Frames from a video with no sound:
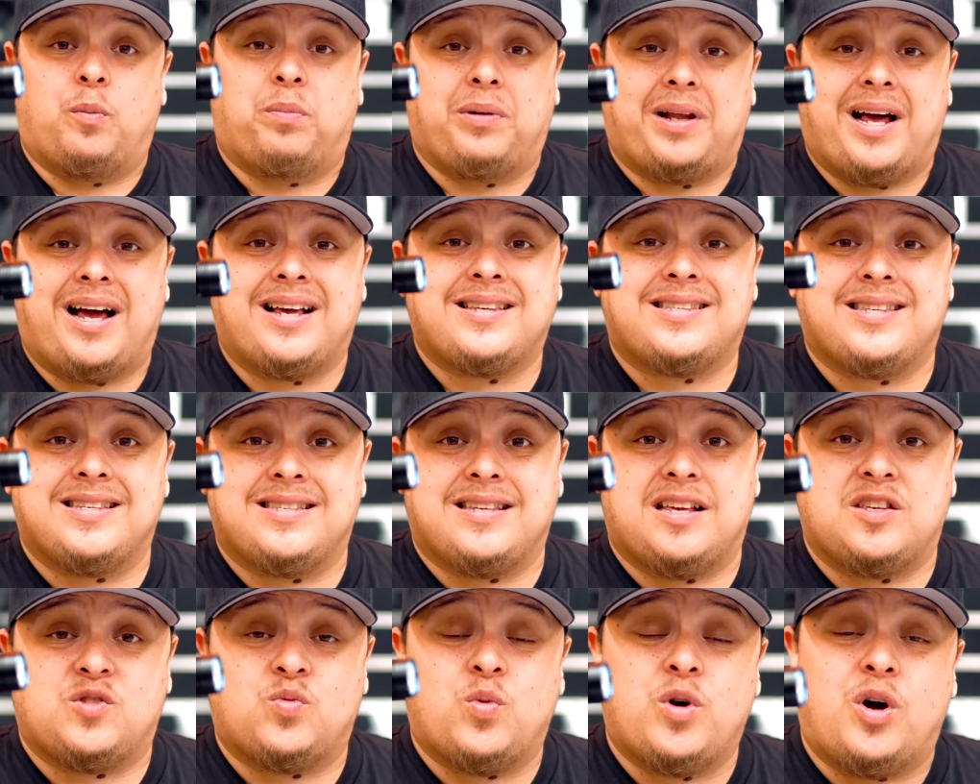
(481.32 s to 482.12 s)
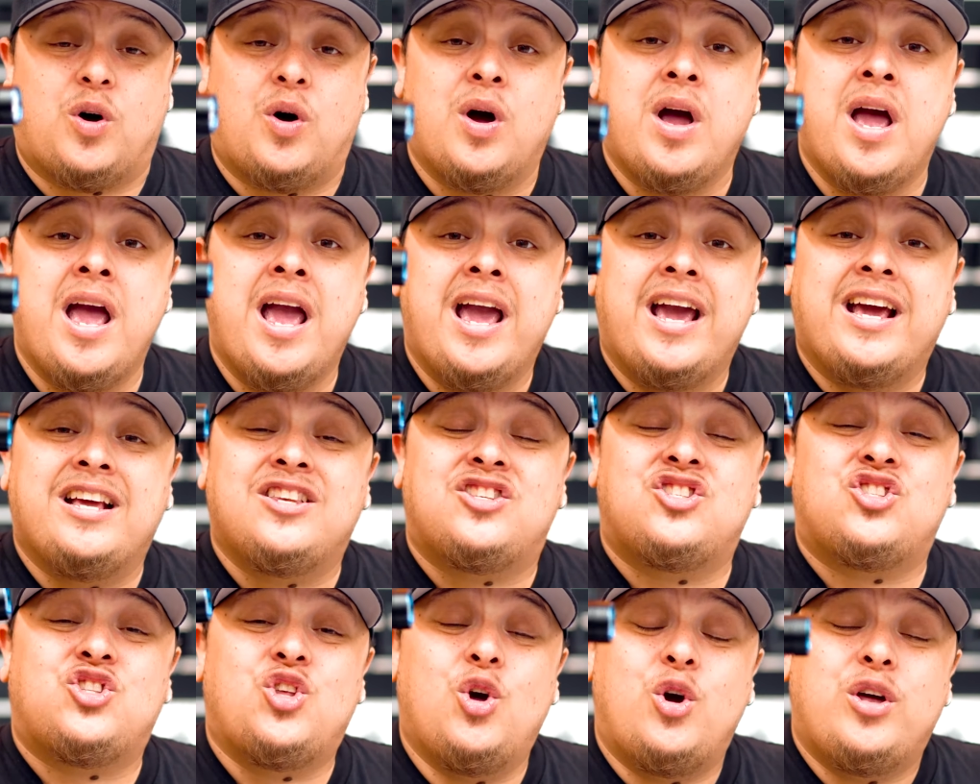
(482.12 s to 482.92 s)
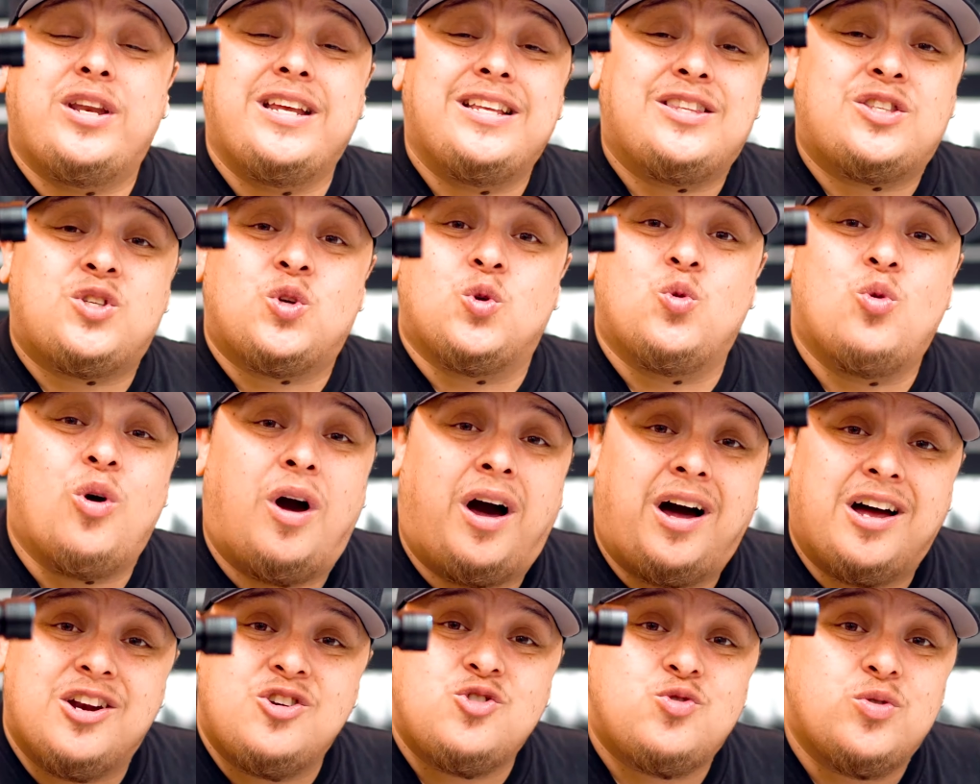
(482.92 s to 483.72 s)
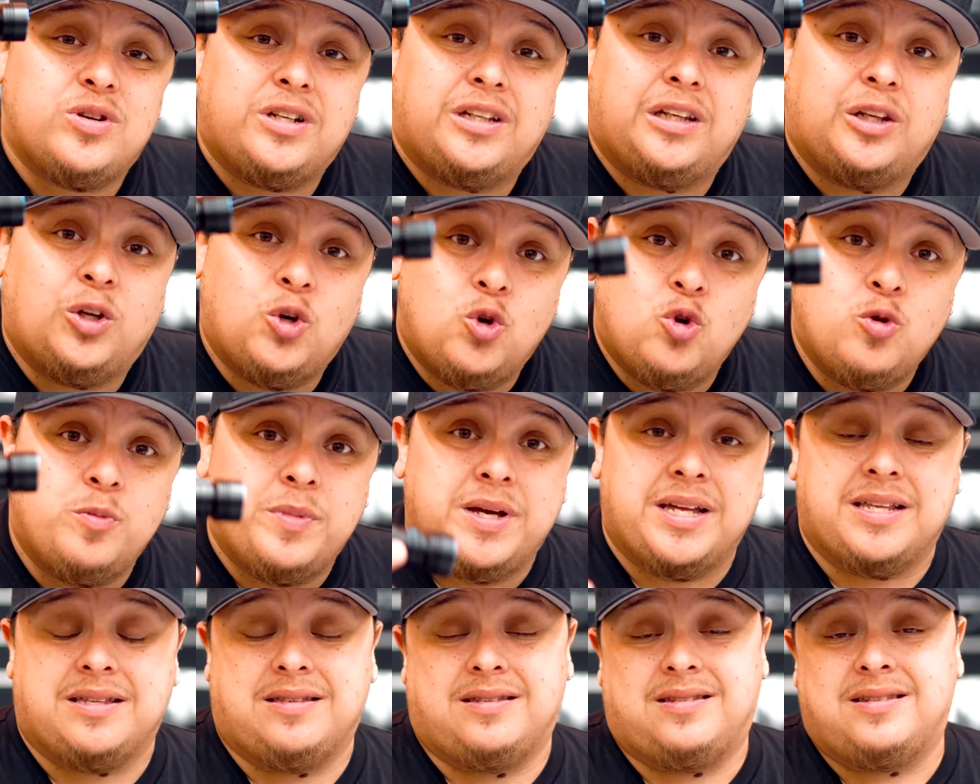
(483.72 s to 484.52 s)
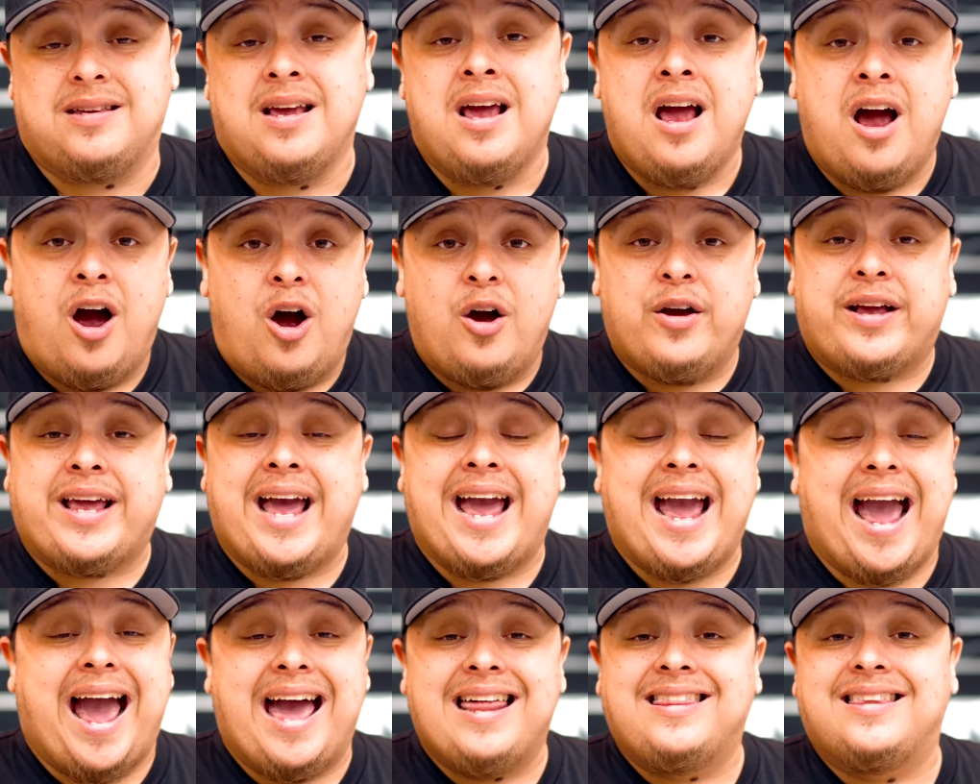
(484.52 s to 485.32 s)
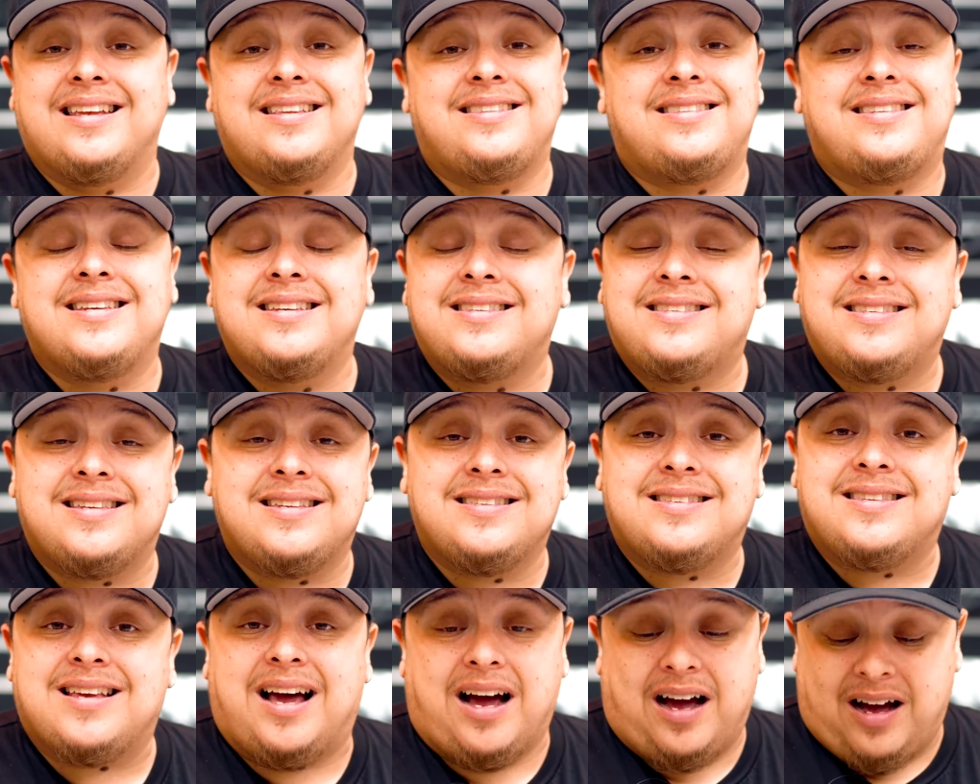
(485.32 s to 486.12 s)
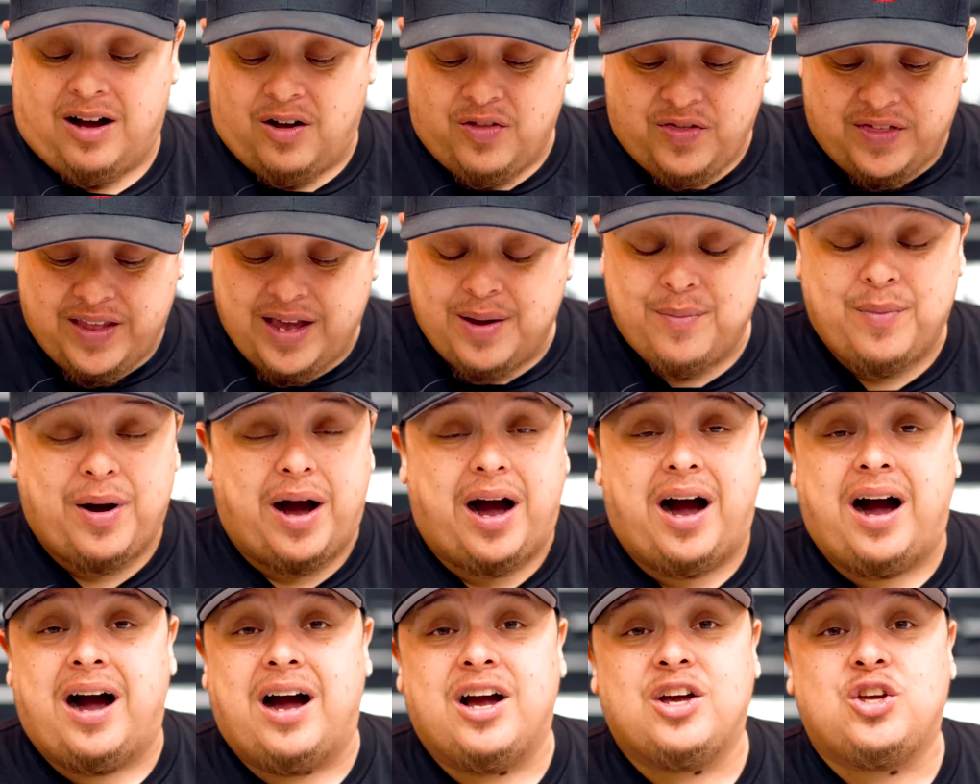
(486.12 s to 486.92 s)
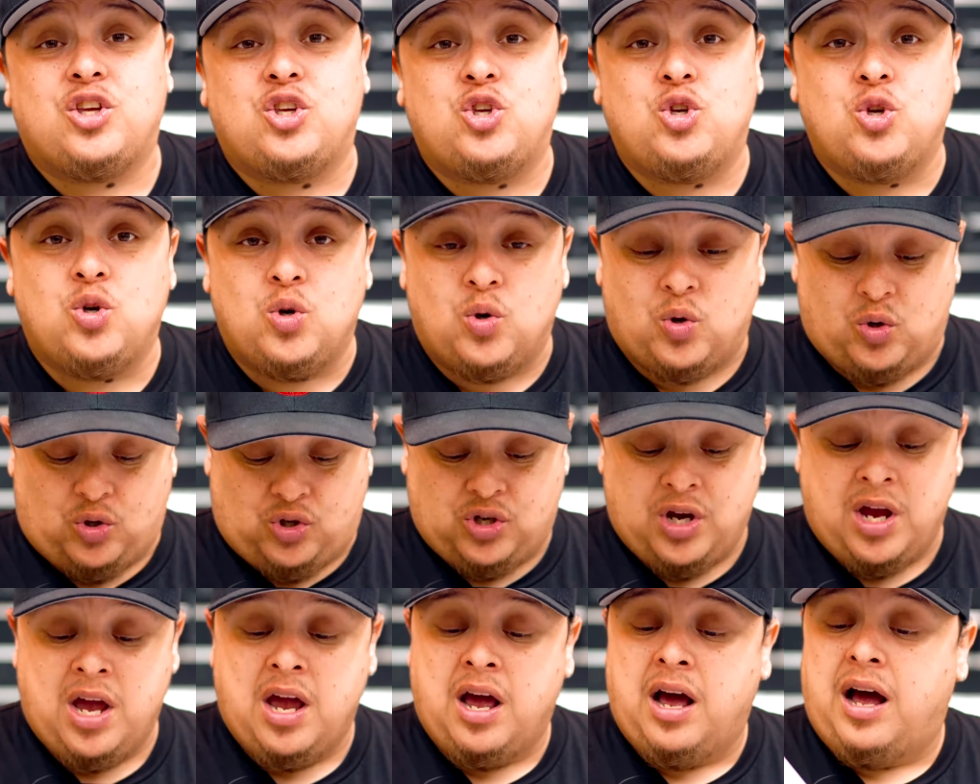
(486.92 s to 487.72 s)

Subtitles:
blasters as well is 3200 lumens, okay? And the distance on them are huge.